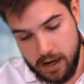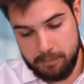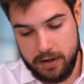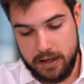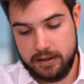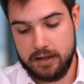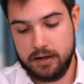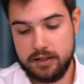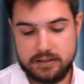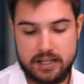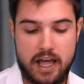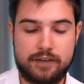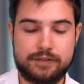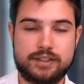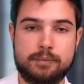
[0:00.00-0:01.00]
It does
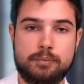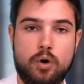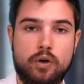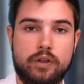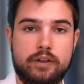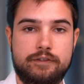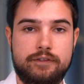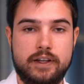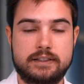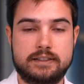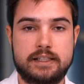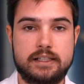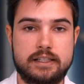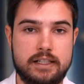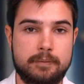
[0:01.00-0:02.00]
have some other
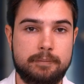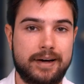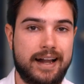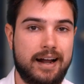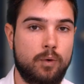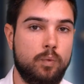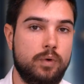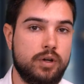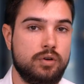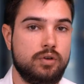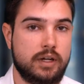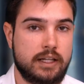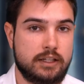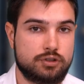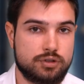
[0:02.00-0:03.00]
things here, but I
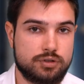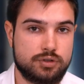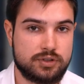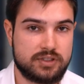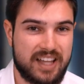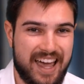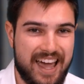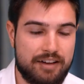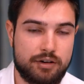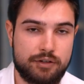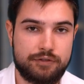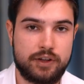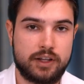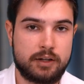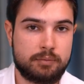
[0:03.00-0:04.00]
will introduce
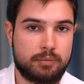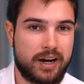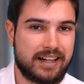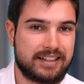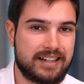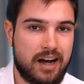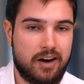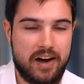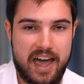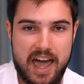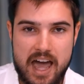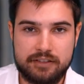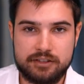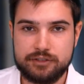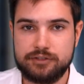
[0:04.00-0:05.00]
everything and break down
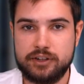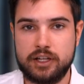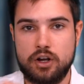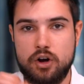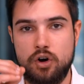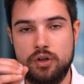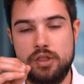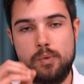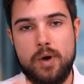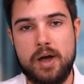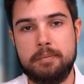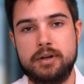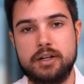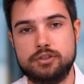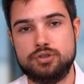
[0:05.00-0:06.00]
everything on the
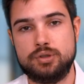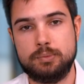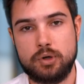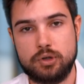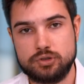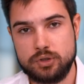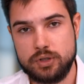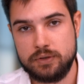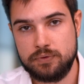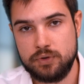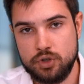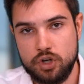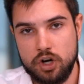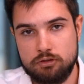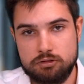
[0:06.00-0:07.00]
webinar tomorrow. So if
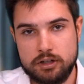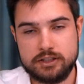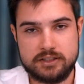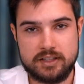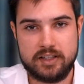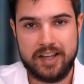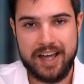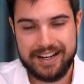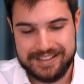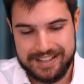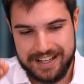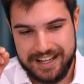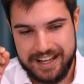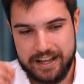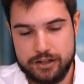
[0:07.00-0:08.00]
you're not registered yet,
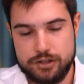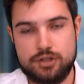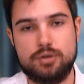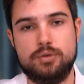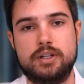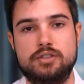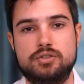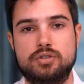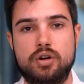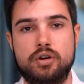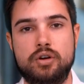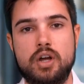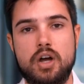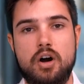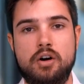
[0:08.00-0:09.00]
do it
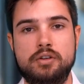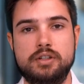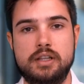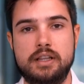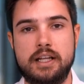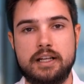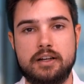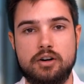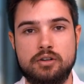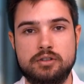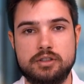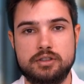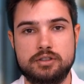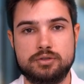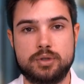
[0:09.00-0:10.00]
so on the link on
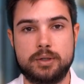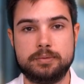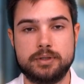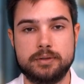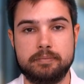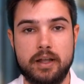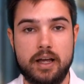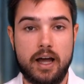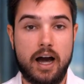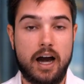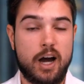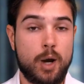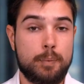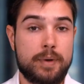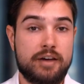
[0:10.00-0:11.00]
the description.
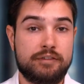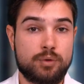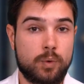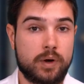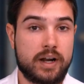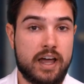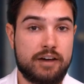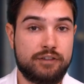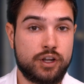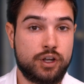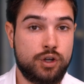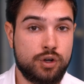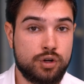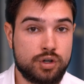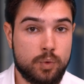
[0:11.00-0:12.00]
I hope everyone have a
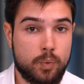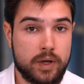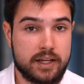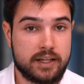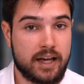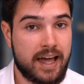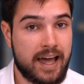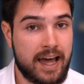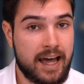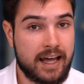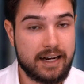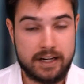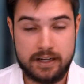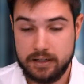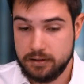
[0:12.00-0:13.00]
good week
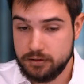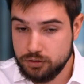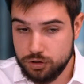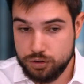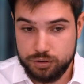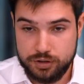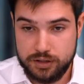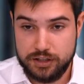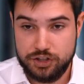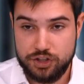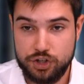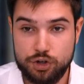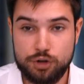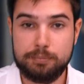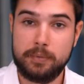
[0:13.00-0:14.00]
ahead and a good
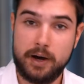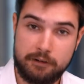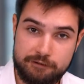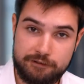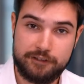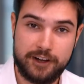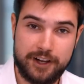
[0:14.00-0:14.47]
new month.